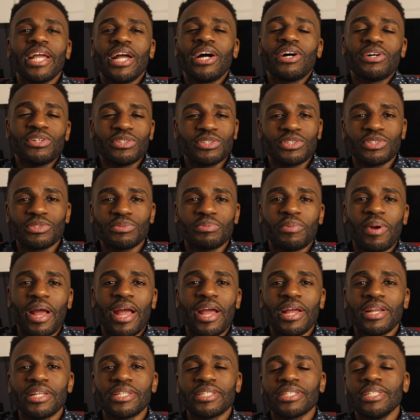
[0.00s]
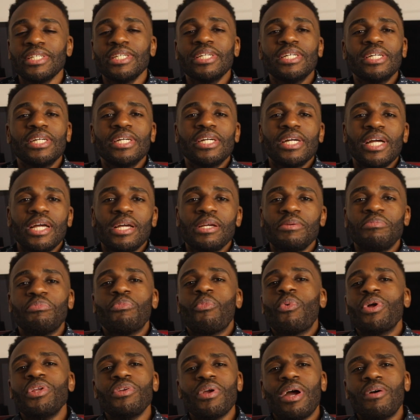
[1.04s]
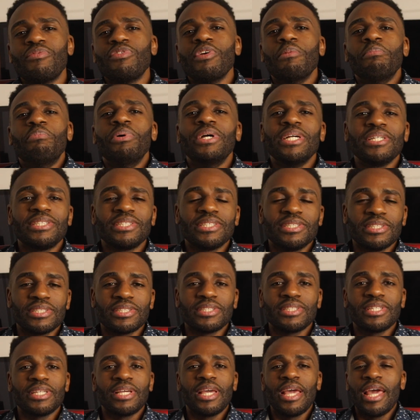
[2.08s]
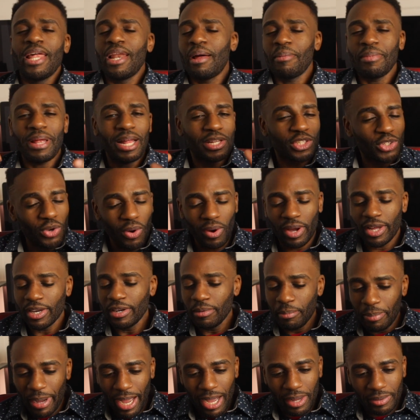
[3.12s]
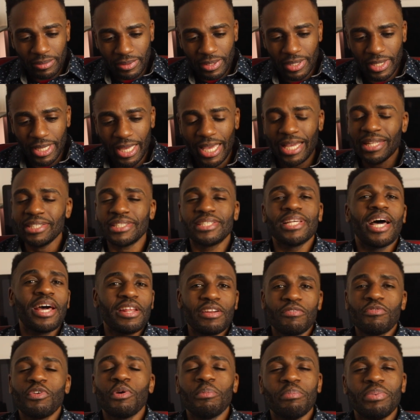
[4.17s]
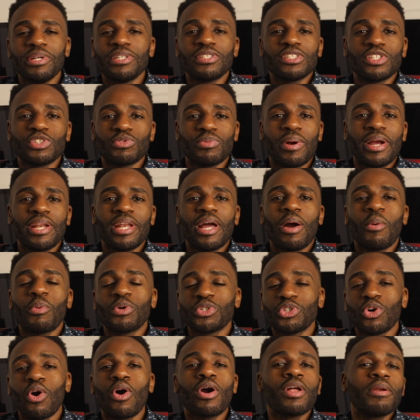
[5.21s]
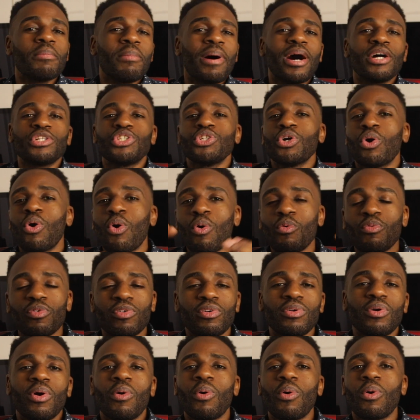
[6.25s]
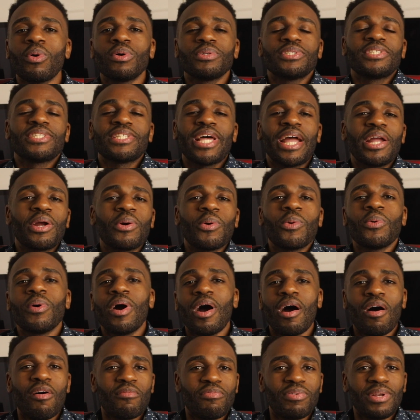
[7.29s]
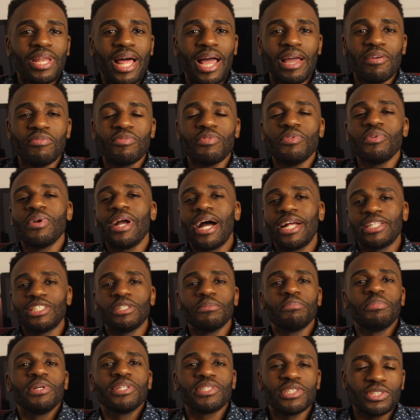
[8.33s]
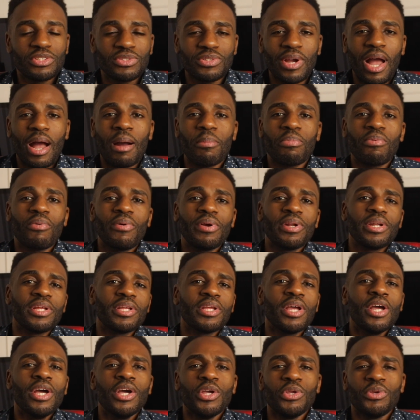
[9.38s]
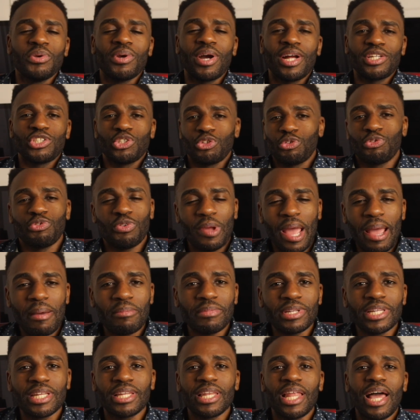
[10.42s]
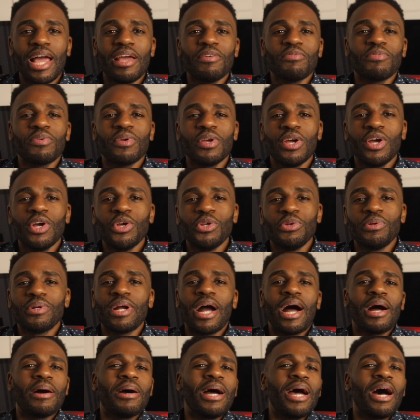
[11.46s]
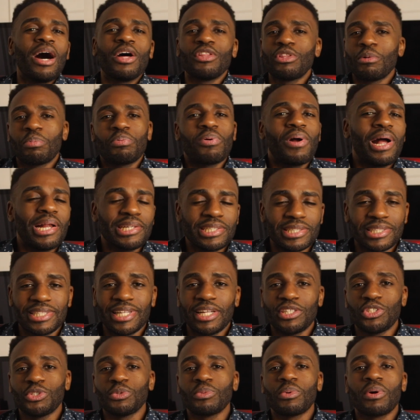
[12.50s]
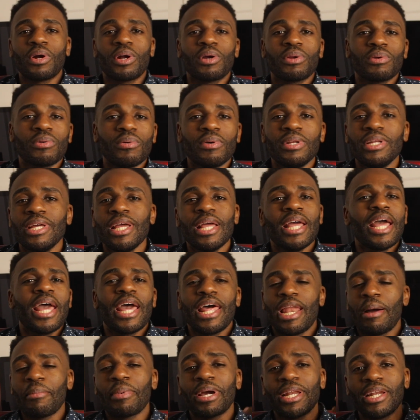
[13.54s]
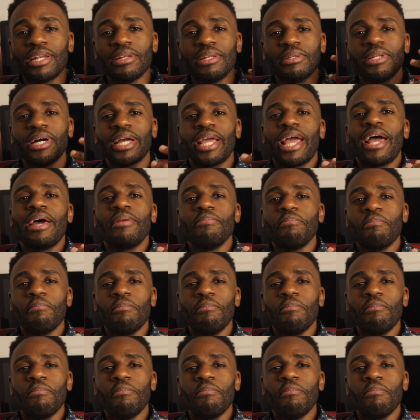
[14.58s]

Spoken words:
else, right? When you have your business, and I'm not talking about inside of your business right now. We're talking about your overall cycle of life. You got your business you're operating. You got your family life. You got other projects that you're working on. And I'm going to look at